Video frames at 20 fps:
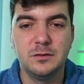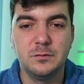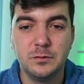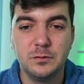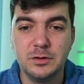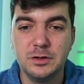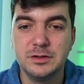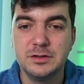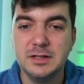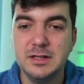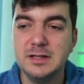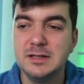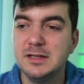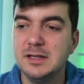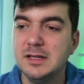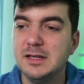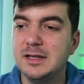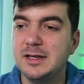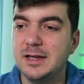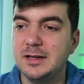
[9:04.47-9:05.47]
the
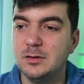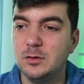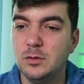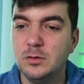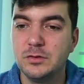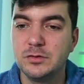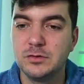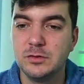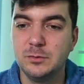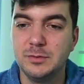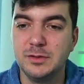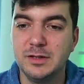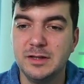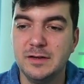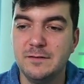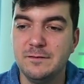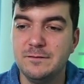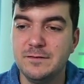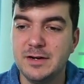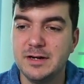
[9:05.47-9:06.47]
volatility can also
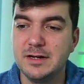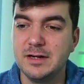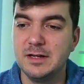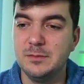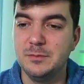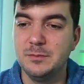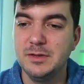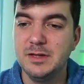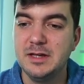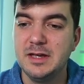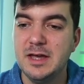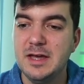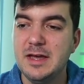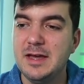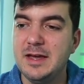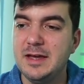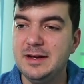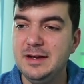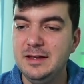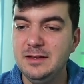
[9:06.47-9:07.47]
be very big.
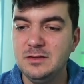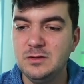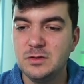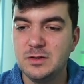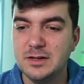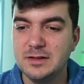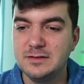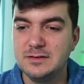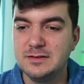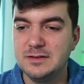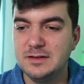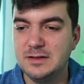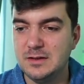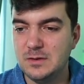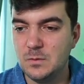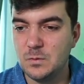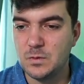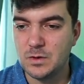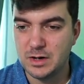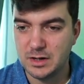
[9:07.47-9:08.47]
And as you can
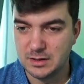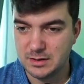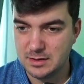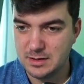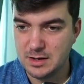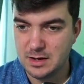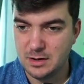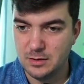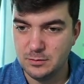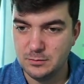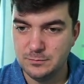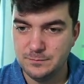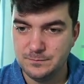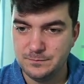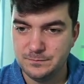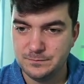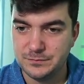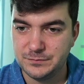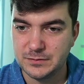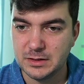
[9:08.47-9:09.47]
see right now,
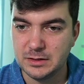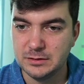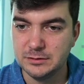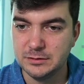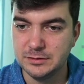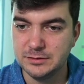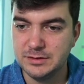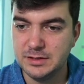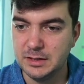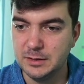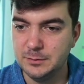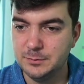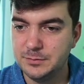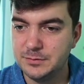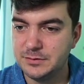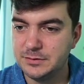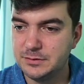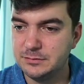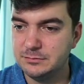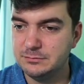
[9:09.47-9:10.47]
the
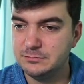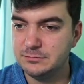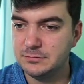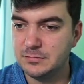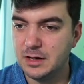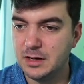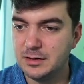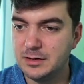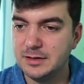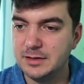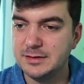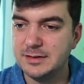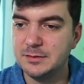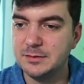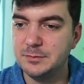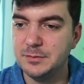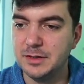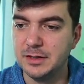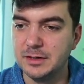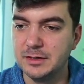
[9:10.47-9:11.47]
dips are not
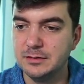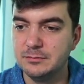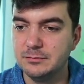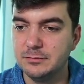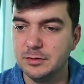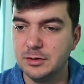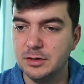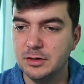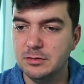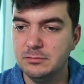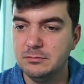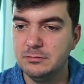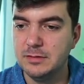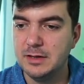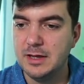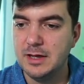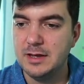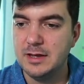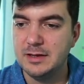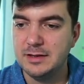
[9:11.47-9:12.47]
that big, you know?
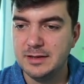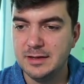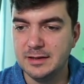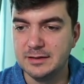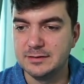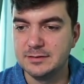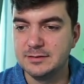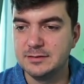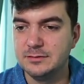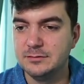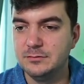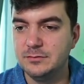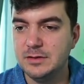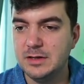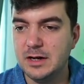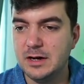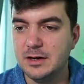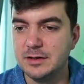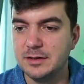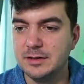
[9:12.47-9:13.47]
Yes,
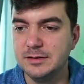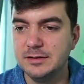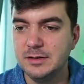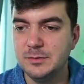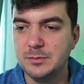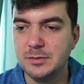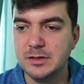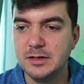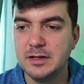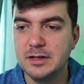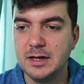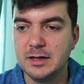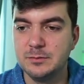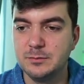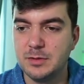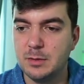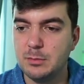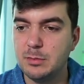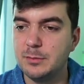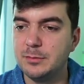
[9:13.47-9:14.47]
we are dipping,
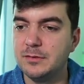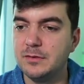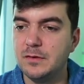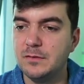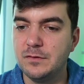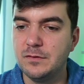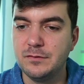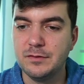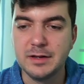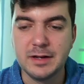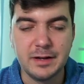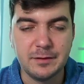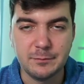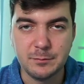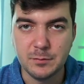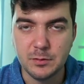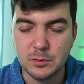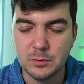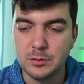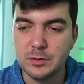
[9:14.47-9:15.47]
and probably we will
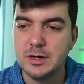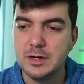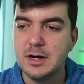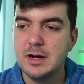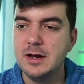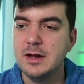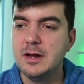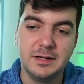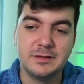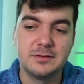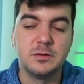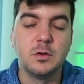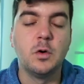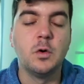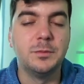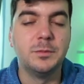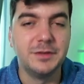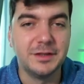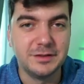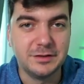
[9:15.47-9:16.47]
have more. Let's
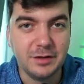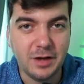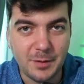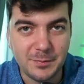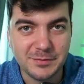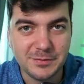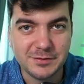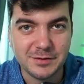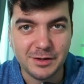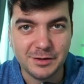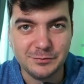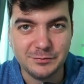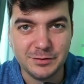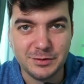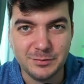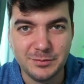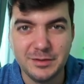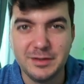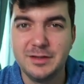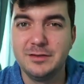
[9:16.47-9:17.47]
hope that the upside
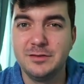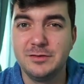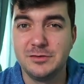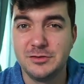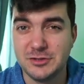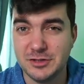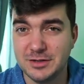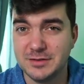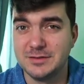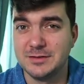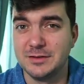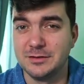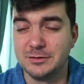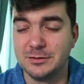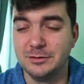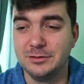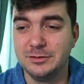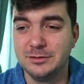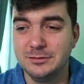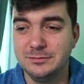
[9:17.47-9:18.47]
will be just
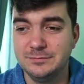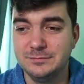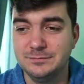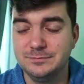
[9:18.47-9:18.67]
as good.